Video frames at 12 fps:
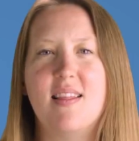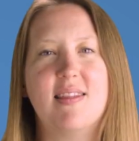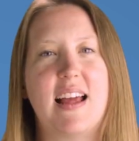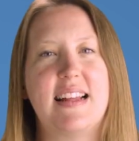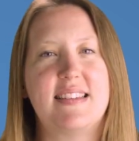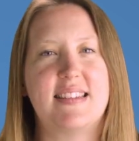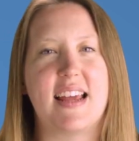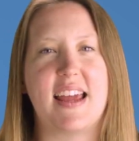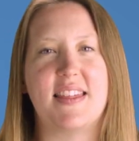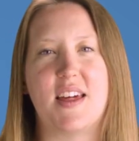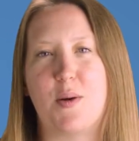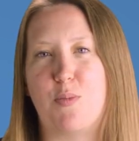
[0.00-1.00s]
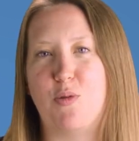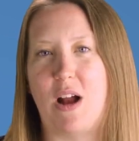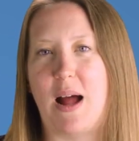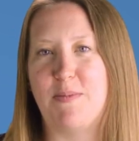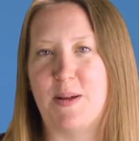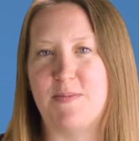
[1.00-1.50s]
Let's say that a
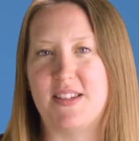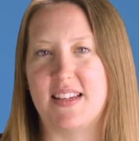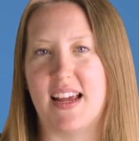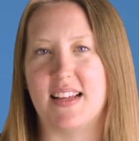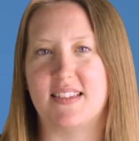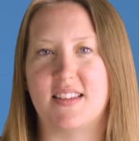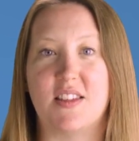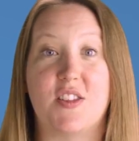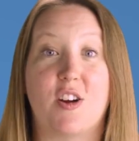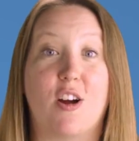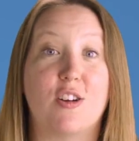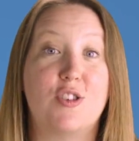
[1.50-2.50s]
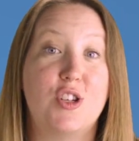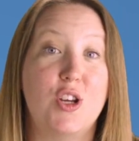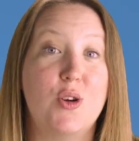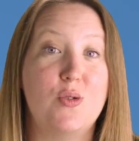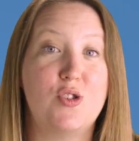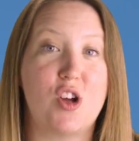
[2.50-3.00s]
problem states that there are
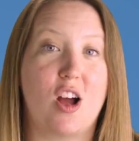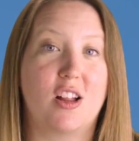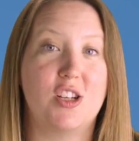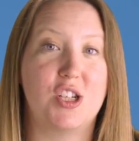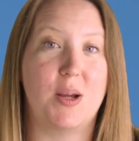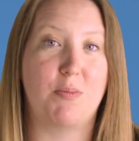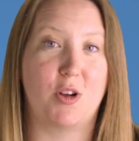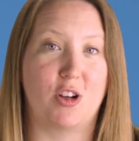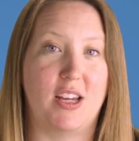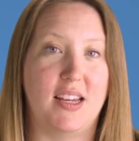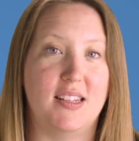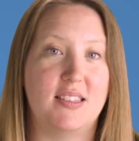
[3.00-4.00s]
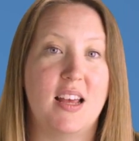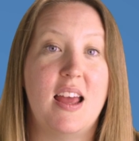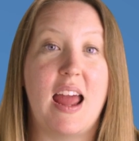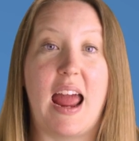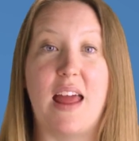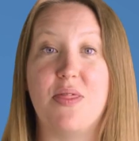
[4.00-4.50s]
two chocolate chip cookies
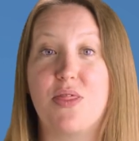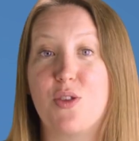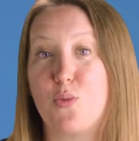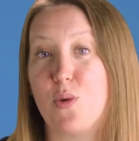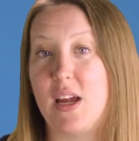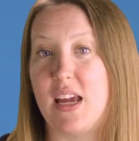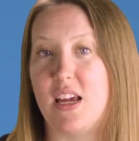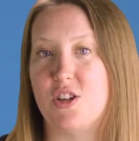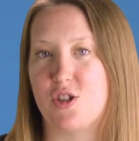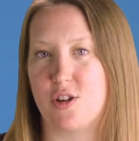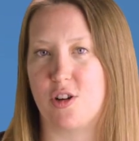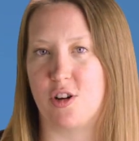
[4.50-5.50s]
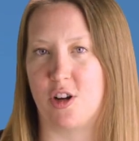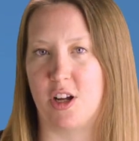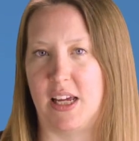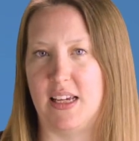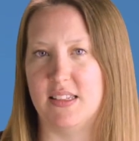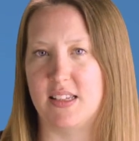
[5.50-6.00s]
and three sugar
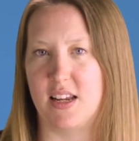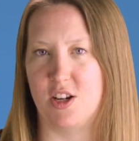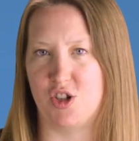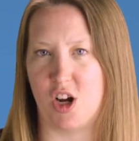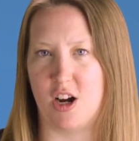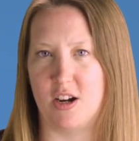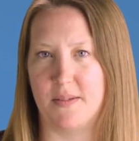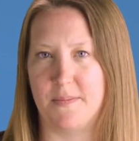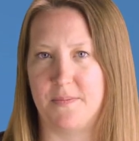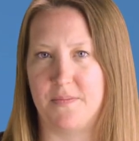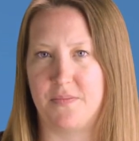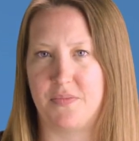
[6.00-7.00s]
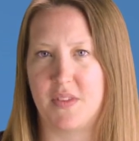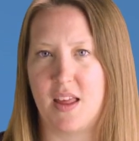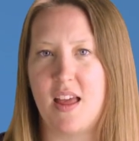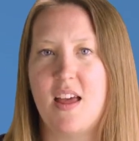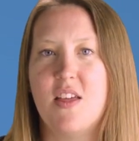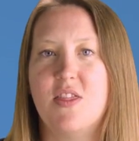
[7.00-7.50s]
cookies in a jar.
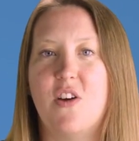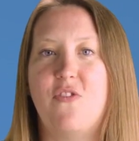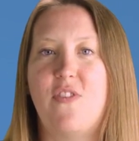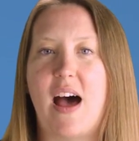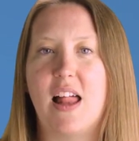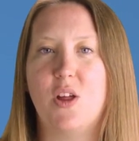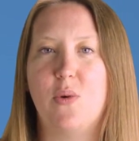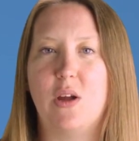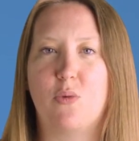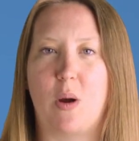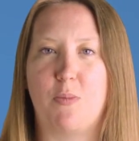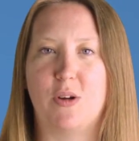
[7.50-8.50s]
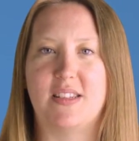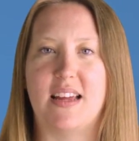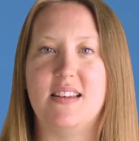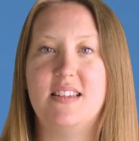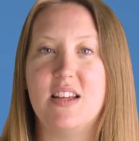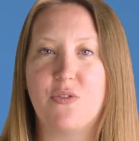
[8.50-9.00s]
The following
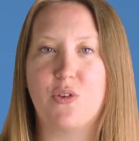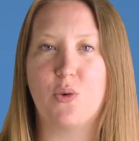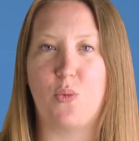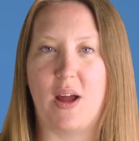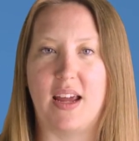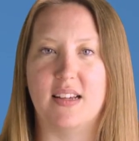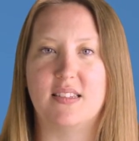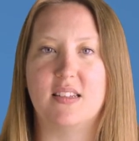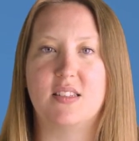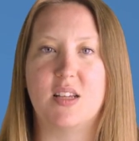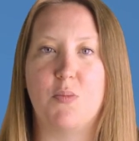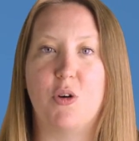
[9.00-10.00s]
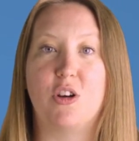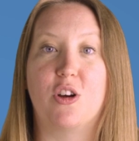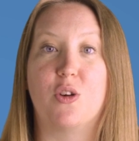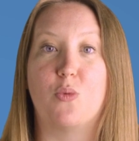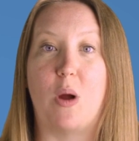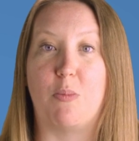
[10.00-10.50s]
represent different ways someone
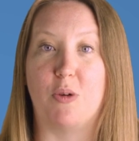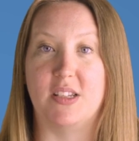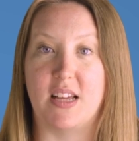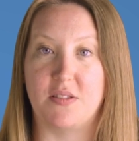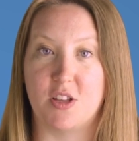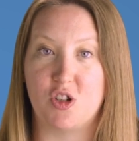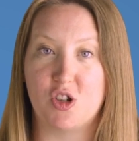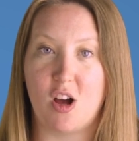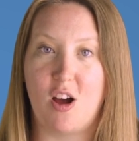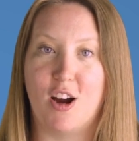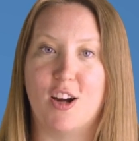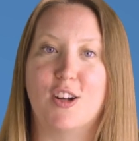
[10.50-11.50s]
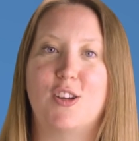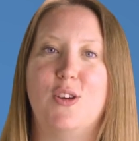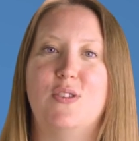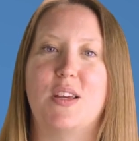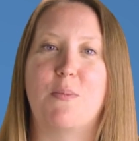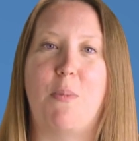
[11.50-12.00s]
could represent the jar
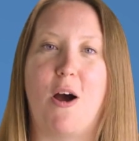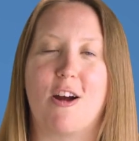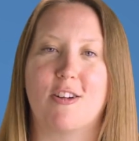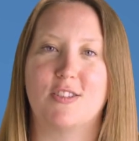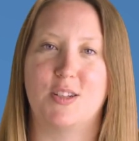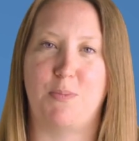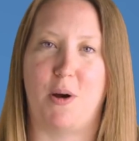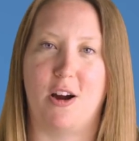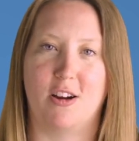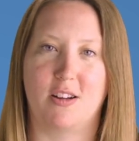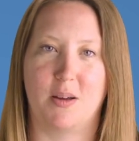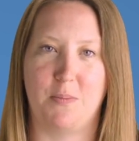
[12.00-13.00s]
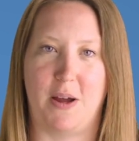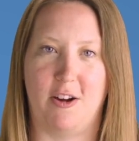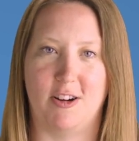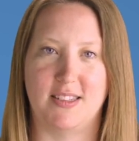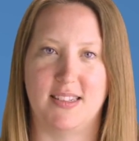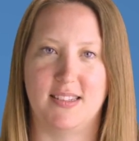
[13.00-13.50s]
using part-to-part -part
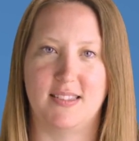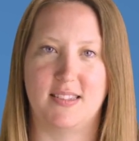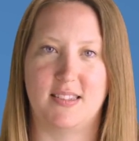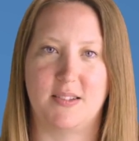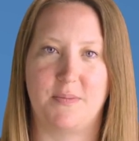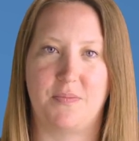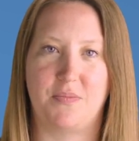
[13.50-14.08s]
comparisons.